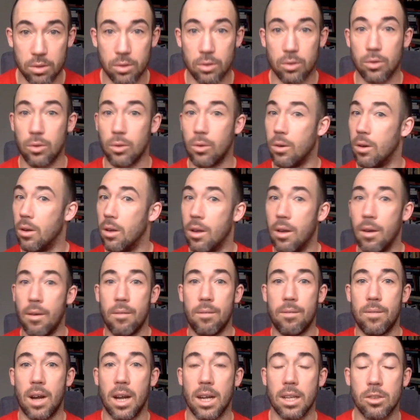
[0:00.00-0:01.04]
So
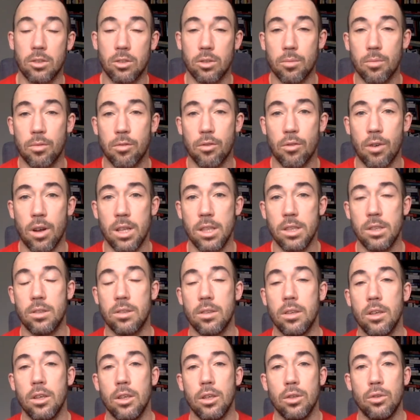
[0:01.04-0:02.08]
find some friends,
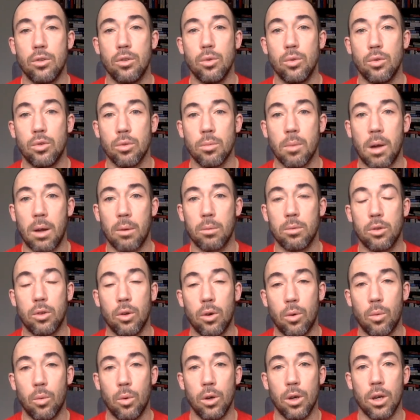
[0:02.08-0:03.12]
do some
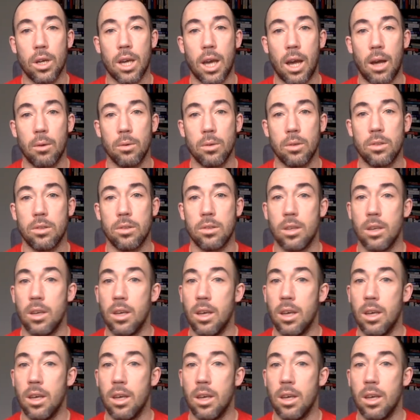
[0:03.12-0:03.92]
outdoor workouts.